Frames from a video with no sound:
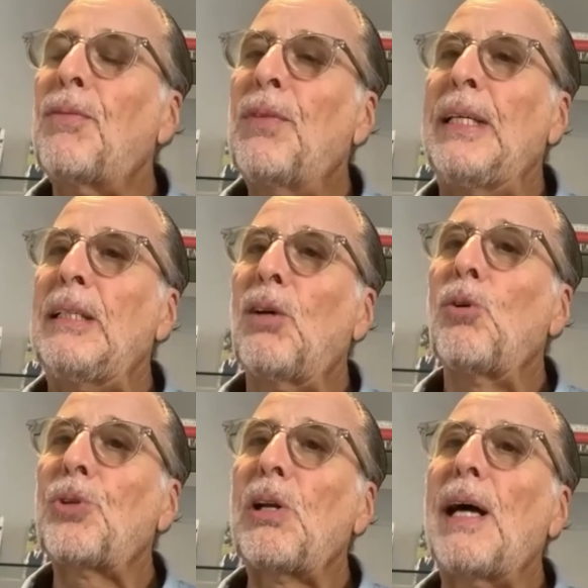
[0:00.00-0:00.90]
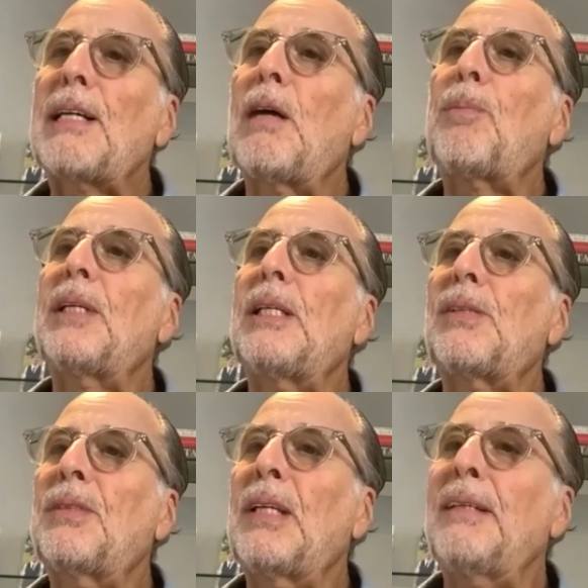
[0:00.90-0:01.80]
the older line companies
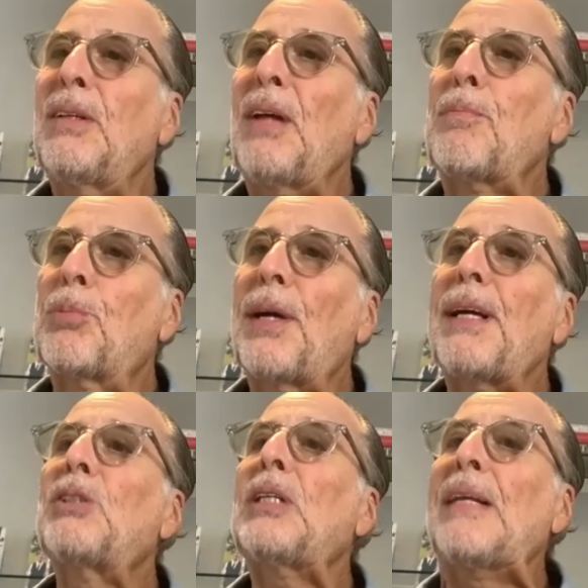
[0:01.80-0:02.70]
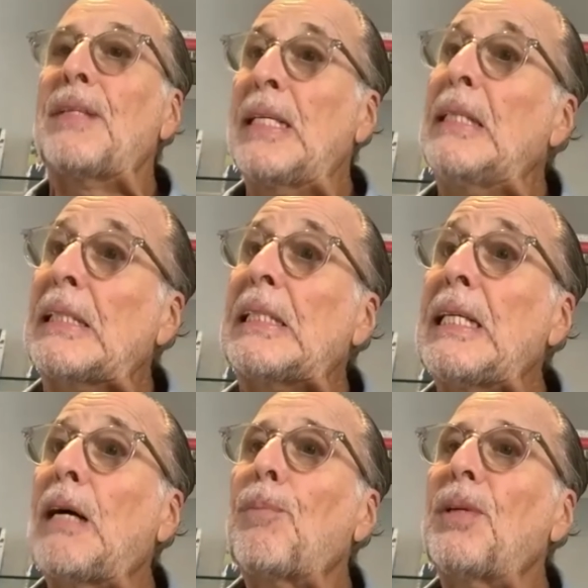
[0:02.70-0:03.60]
and brands and the D2C
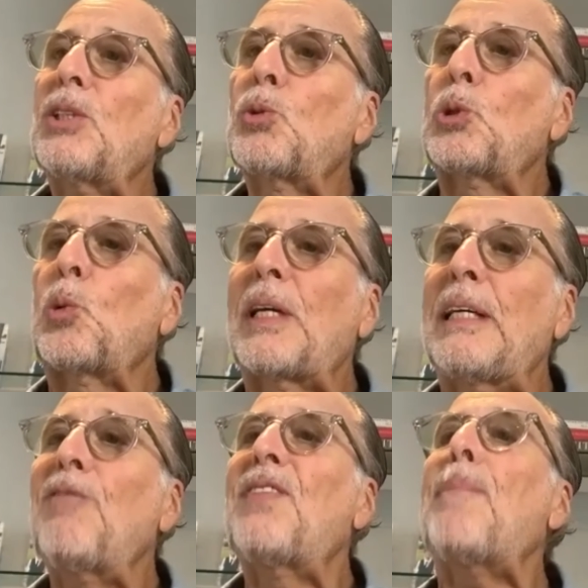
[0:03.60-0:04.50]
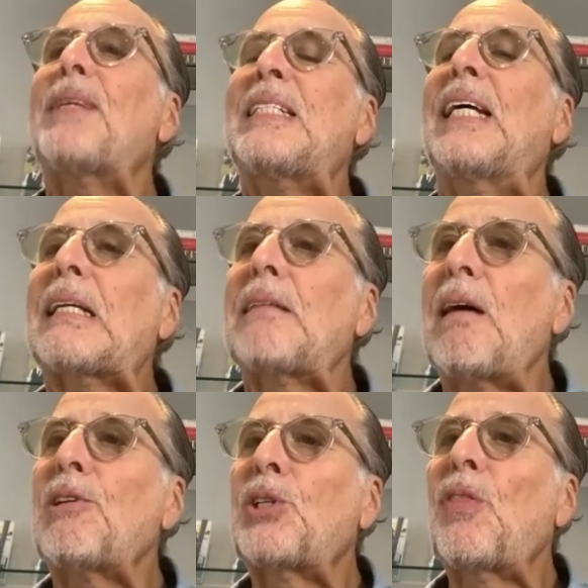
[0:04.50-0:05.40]
companies, which will give them the
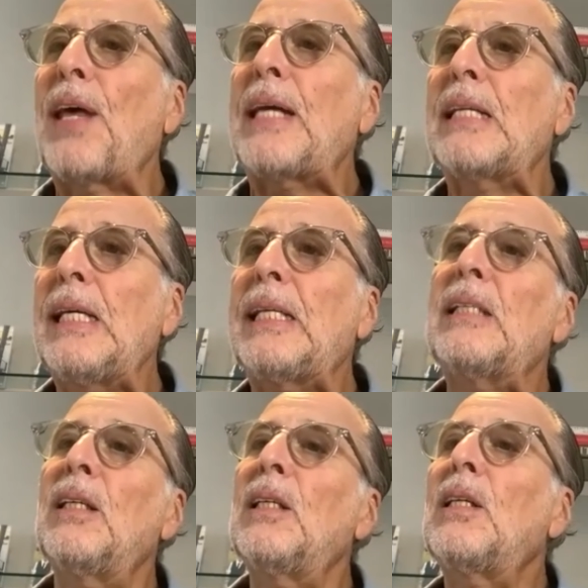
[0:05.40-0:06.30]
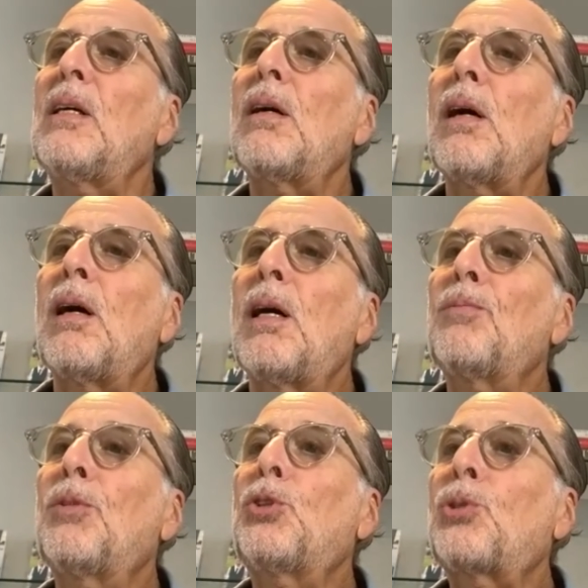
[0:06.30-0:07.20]
technology they need
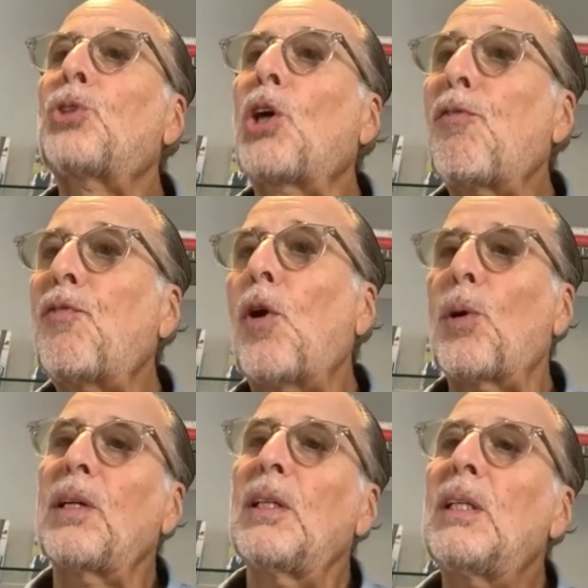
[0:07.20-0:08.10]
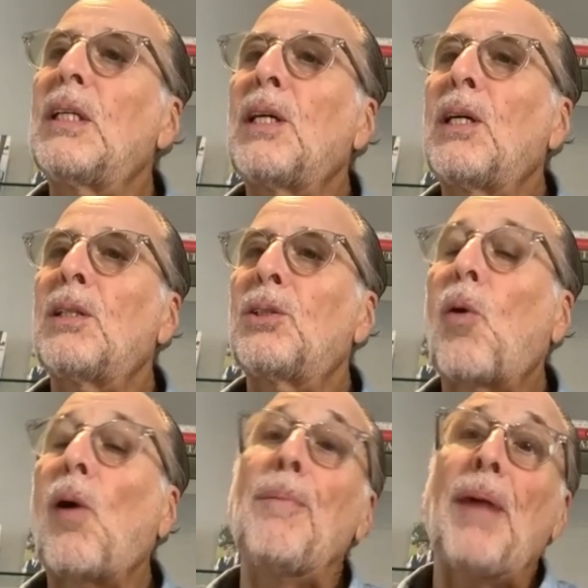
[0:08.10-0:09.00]
to go forward.
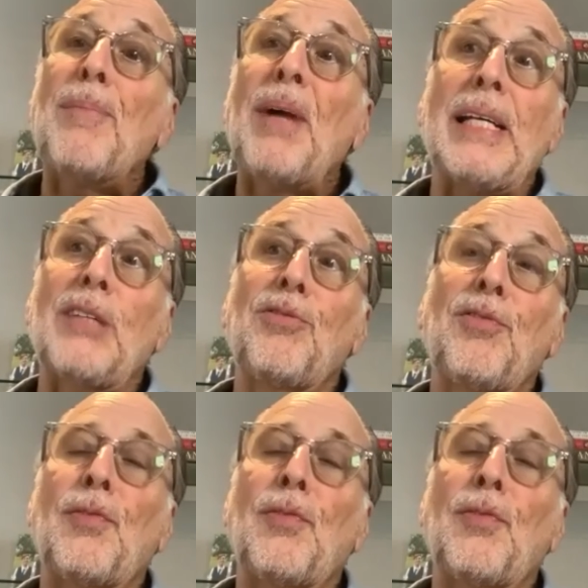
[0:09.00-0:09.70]
So I'm kind of